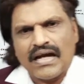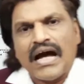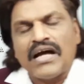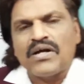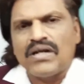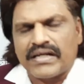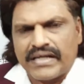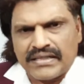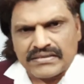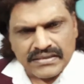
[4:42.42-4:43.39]
Angular
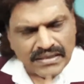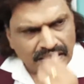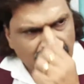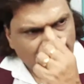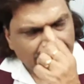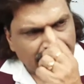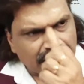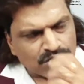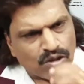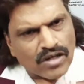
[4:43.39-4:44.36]
gyrus, it
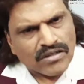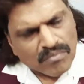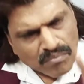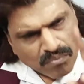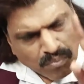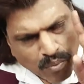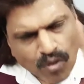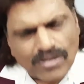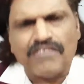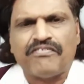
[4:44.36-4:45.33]
has got
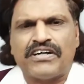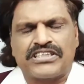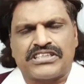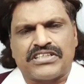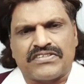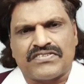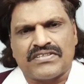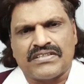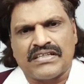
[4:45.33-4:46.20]
both the functions,